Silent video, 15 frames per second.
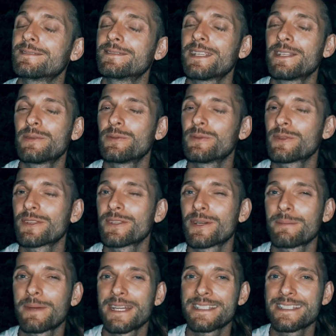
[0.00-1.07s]
and you know that your
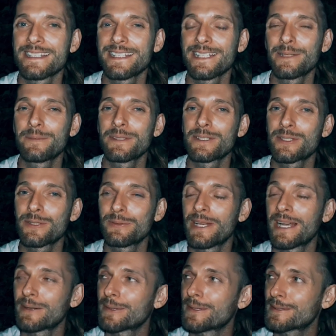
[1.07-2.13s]
mind's a little bit too
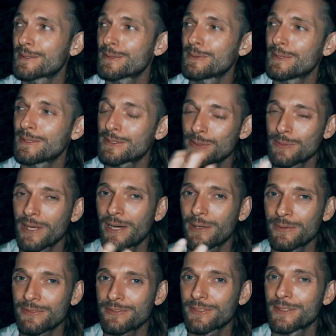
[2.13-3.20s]
loud
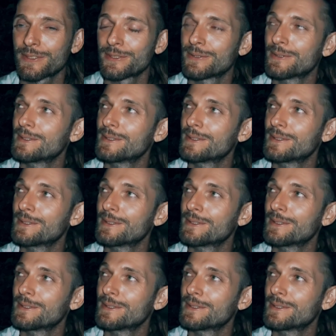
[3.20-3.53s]
for you,